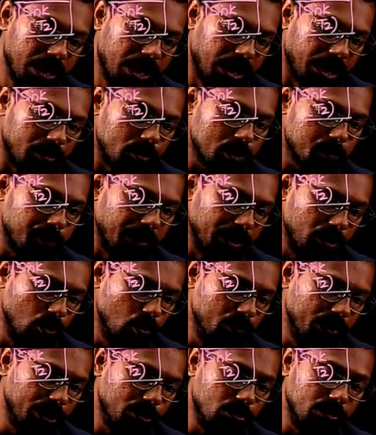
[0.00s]
It was P2,
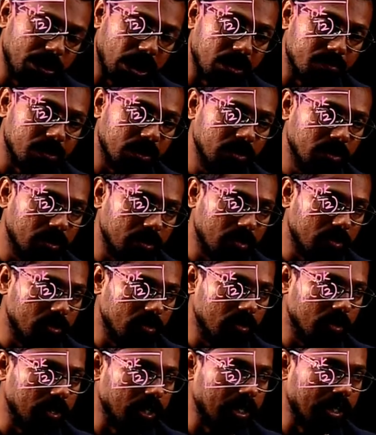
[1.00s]
V2, T1
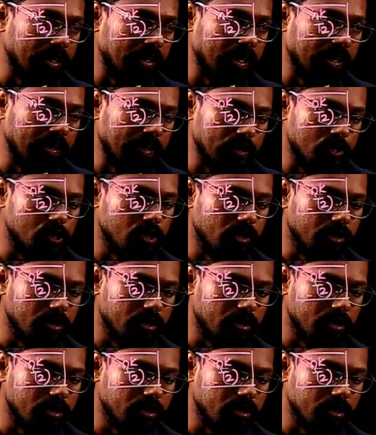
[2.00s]
in the initial